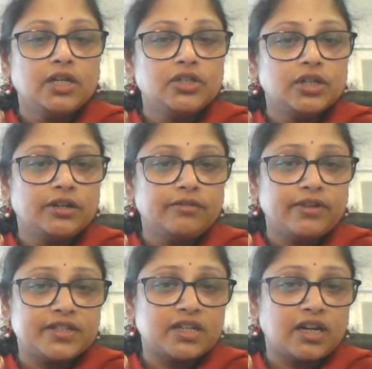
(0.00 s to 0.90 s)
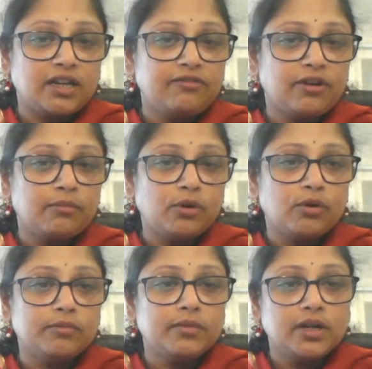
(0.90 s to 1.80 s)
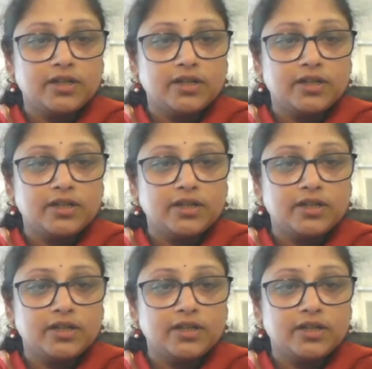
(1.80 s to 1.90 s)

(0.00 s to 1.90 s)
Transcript: Children were studying from home,